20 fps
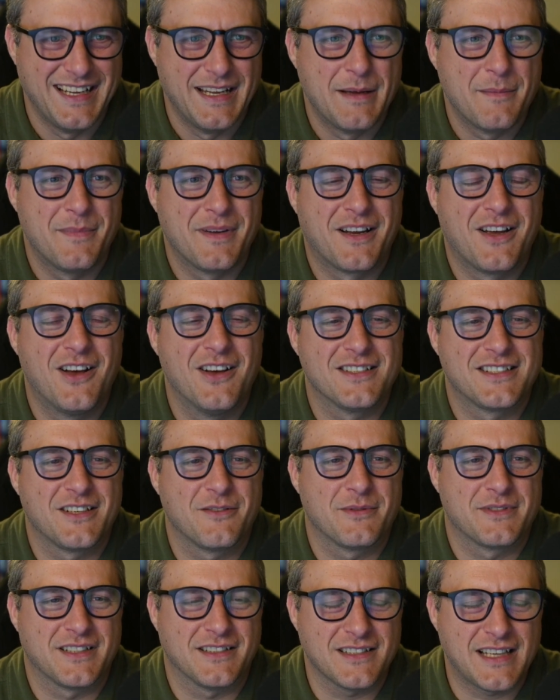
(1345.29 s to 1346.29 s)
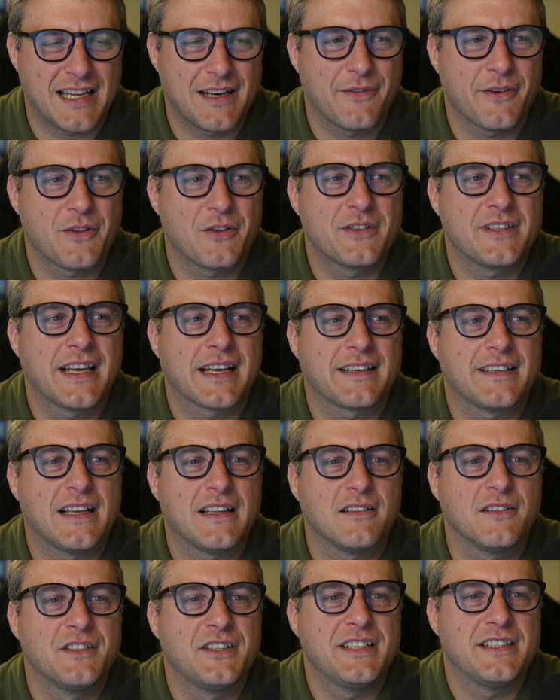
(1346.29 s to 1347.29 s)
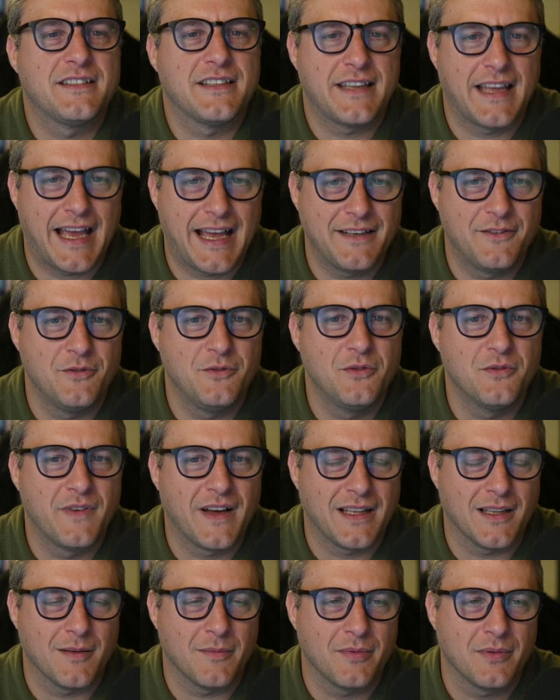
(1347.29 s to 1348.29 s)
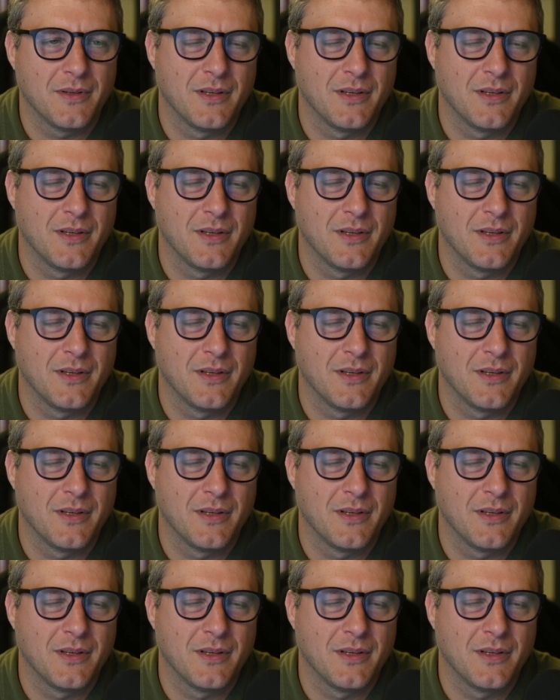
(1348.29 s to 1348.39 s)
because there was a lot of other technologies that had to develop.